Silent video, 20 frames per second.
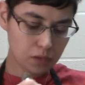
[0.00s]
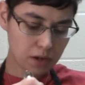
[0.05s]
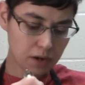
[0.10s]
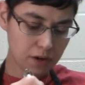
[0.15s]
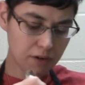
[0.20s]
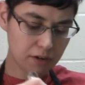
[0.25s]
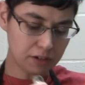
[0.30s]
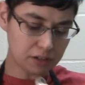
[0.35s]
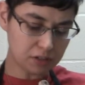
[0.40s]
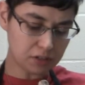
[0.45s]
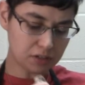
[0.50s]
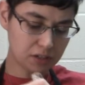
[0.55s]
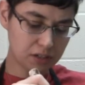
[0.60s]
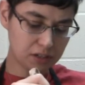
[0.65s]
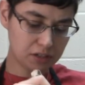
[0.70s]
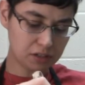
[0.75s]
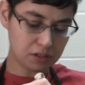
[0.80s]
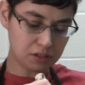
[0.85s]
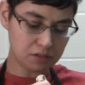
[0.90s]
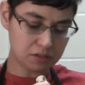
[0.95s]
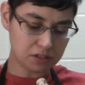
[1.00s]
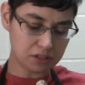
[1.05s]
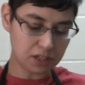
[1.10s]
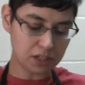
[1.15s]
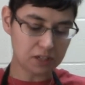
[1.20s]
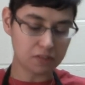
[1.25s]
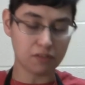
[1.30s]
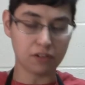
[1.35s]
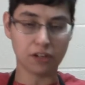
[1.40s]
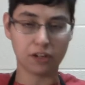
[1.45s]
Alright, so that concludes
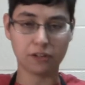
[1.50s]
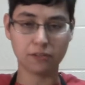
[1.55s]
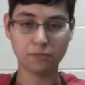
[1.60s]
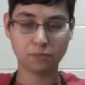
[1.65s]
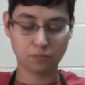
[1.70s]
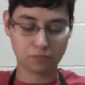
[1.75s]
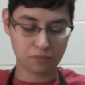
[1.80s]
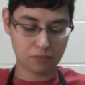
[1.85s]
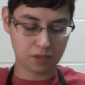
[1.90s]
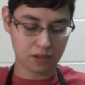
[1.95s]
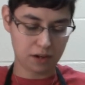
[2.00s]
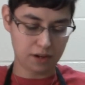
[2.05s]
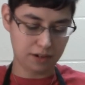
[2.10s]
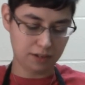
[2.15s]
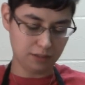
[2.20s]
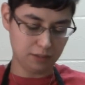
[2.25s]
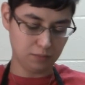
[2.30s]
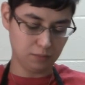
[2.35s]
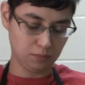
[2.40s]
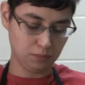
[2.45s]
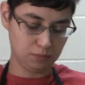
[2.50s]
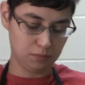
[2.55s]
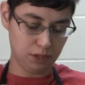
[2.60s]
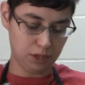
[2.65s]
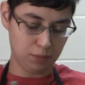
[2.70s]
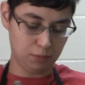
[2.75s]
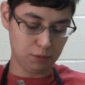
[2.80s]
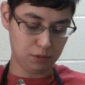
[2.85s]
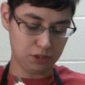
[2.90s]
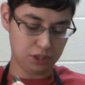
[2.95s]
today's video,
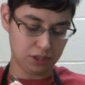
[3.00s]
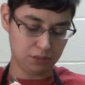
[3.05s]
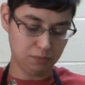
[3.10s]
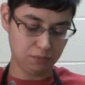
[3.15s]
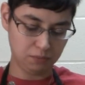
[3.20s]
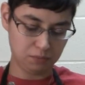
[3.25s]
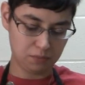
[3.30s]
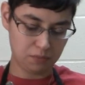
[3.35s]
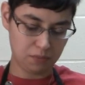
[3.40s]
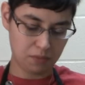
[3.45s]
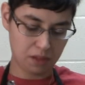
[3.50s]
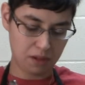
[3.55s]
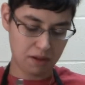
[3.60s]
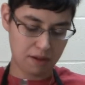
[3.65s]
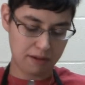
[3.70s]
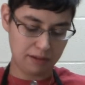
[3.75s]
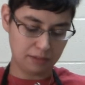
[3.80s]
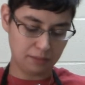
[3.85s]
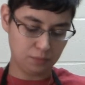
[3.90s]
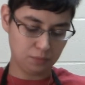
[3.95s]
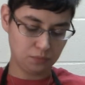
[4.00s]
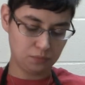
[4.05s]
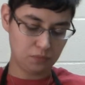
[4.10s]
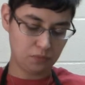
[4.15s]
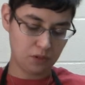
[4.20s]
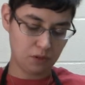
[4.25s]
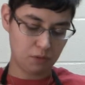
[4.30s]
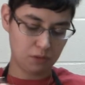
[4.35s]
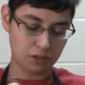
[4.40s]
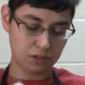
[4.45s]
making poutine,
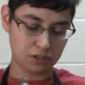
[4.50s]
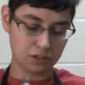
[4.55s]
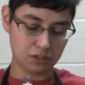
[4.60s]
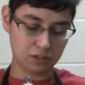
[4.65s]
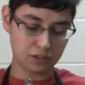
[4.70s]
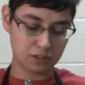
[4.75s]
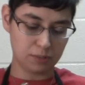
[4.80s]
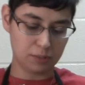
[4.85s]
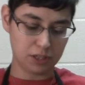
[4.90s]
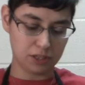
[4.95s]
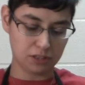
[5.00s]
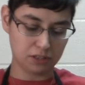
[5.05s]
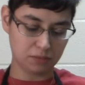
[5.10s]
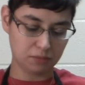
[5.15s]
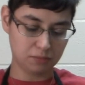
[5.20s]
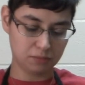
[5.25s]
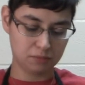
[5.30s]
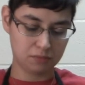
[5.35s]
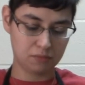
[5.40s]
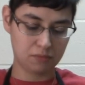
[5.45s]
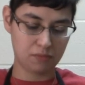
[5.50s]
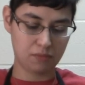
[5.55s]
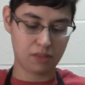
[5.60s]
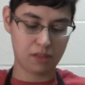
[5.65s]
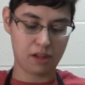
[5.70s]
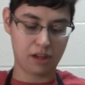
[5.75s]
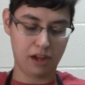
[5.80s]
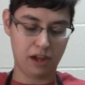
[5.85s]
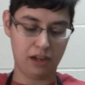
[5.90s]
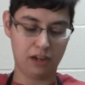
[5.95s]
which is amazing.
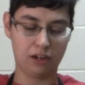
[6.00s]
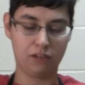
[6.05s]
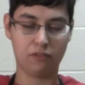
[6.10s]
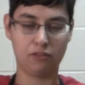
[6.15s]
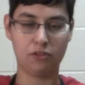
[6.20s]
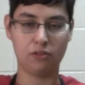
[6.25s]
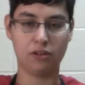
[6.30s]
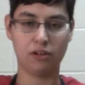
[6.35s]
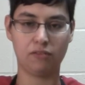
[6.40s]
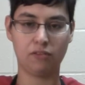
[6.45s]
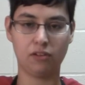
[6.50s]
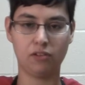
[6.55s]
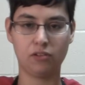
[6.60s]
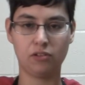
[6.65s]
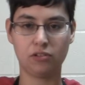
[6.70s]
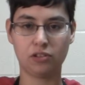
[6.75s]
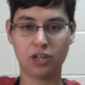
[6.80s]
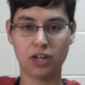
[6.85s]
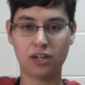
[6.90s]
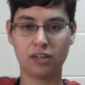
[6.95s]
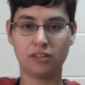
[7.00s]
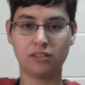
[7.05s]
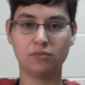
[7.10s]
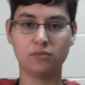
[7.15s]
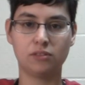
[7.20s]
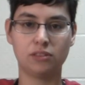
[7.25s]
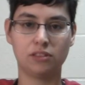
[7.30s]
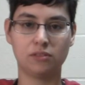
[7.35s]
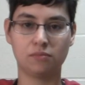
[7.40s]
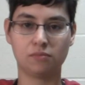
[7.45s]
And if you have never tried it,
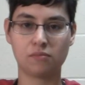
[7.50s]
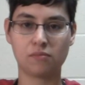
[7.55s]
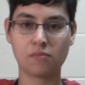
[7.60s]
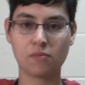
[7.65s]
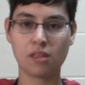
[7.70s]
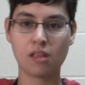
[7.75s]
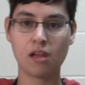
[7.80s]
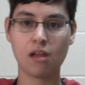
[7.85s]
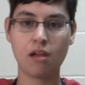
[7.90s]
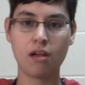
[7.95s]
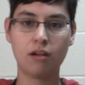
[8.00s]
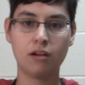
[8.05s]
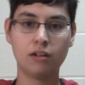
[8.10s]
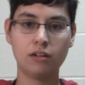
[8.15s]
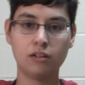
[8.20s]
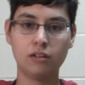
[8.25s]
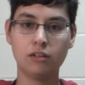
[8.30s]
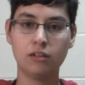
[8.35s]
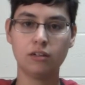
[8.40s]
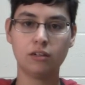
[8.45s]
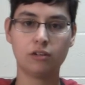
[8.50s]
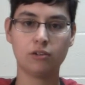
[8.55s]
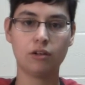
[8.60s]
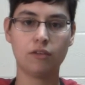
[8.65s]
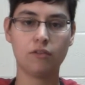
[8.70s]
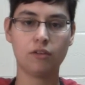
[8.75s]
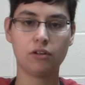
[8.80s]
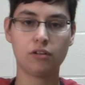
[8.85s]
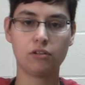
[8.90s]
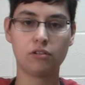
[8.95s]
well,
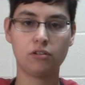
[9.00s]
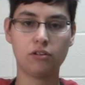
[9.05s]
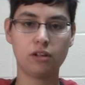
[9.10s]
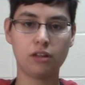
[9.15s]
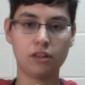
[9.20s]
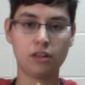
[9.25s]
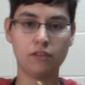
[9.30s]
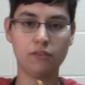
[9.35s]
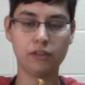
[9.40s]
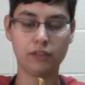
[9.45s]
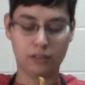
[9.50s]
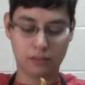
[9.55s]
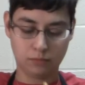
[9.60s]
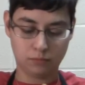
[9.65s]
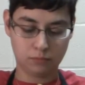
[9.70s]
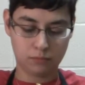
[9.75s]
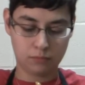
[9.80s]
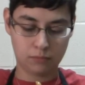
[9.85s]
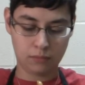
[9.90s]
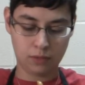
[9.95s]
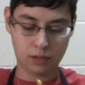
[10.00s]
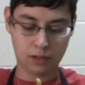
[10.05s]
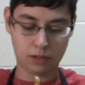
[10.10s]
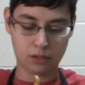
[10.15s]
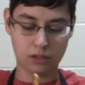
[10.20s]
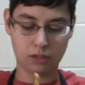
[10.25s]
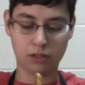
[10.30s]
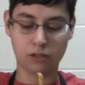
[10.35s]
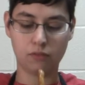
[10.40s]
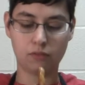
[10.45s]
quite frankly, you're not living
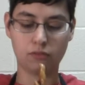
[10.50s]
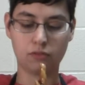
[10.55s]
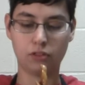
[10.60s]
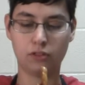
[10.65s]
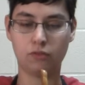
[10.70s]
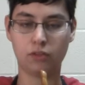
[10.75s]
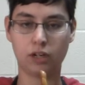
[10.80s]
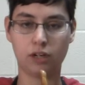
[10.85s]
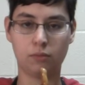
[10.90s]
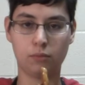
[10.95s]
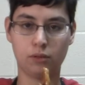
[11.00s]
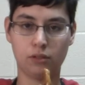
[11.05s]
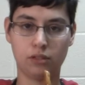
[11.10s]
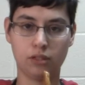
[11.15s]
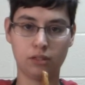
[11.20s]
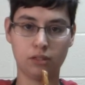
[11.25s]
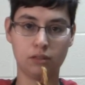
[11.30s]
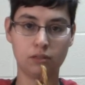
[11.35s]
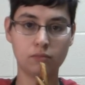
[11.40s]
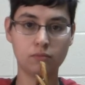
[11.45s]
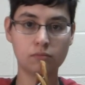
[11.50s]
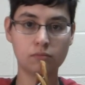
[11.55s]
until you've had poutine.